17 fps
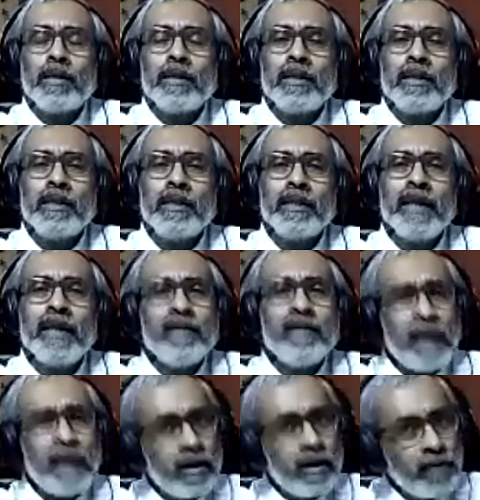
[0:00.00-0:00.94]
they have
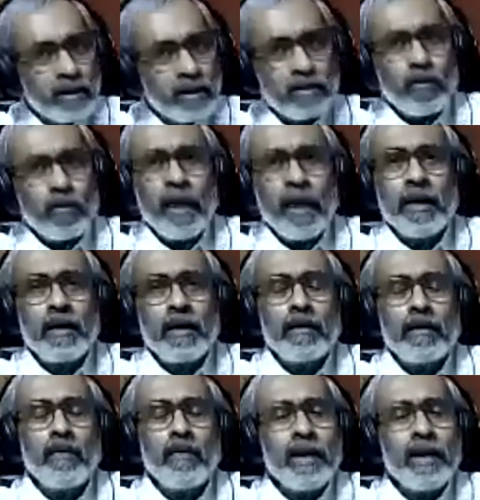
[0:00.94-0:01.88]
addressed quite
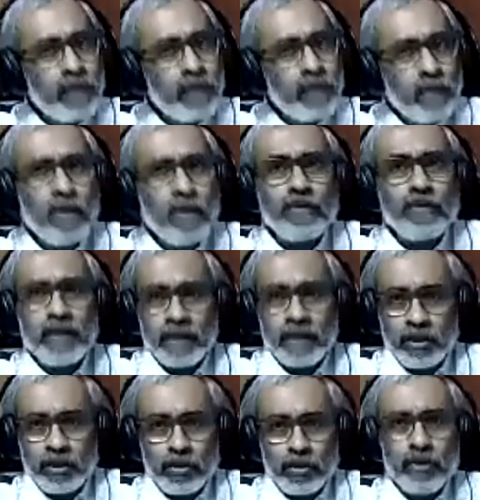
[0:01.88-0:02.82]
quite a few of these
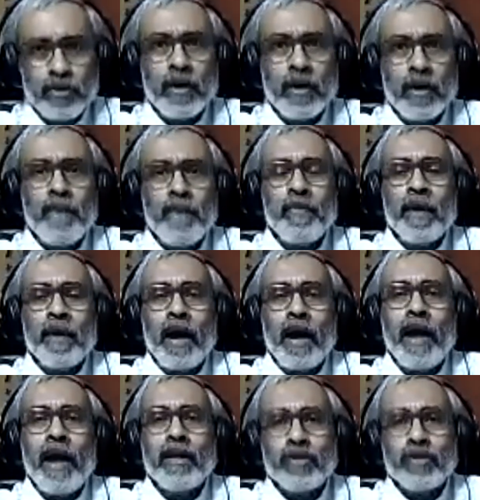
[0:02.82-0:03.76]
issues Mm-hmm. And
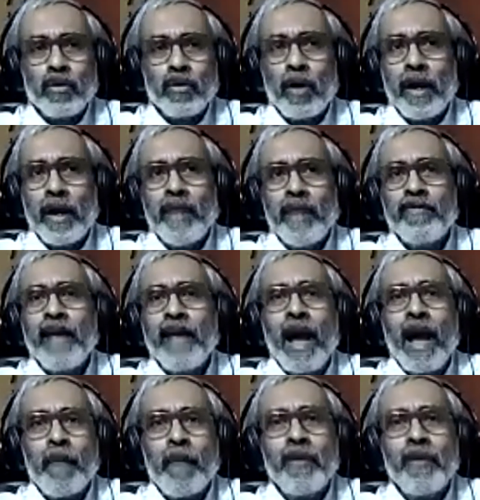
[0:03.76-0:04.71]
so if they
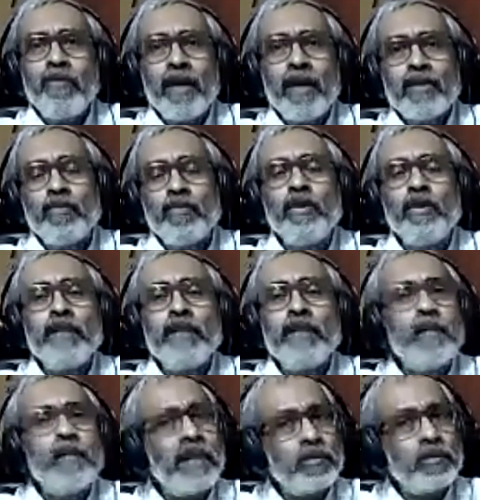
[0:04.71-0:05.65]
happen once more, they are much
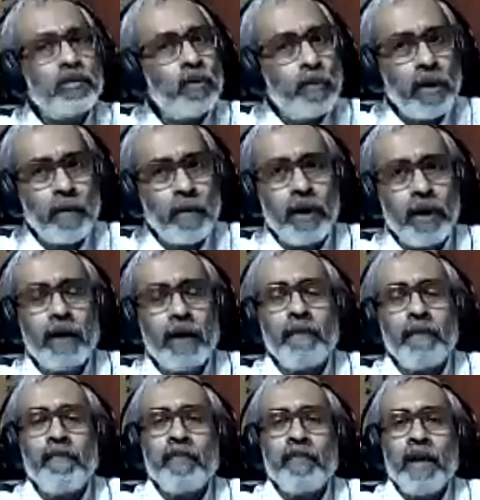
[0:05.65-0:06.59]
more prepared.
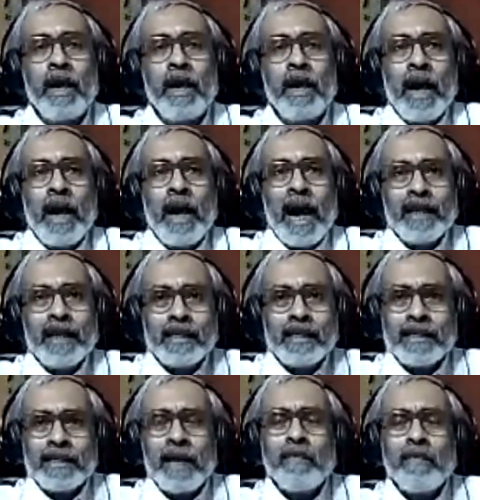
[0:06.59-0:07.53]
Yeah. At the
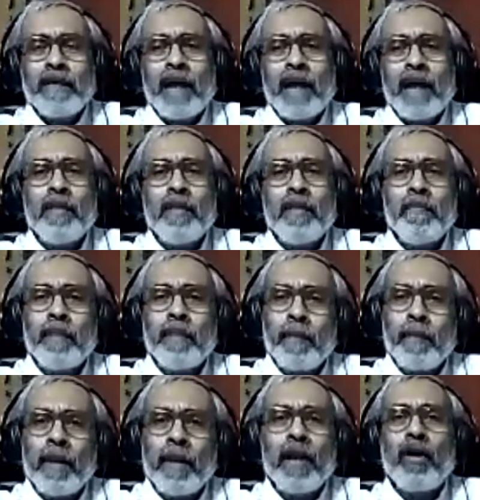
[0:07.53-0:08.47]
same time, the people
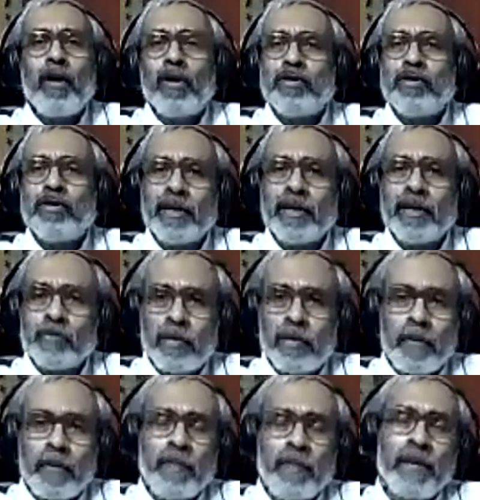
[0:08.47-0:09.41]
are also much more
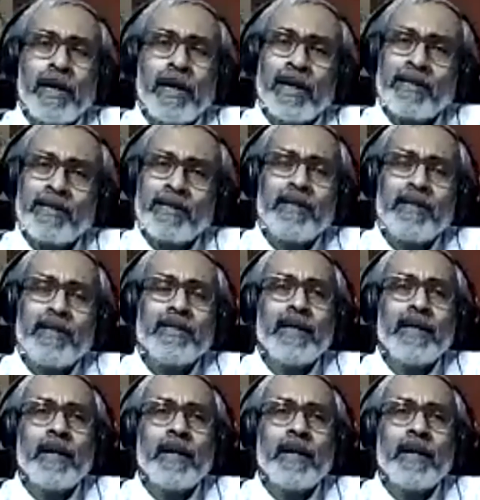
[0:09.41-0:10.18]
prepared in a sense that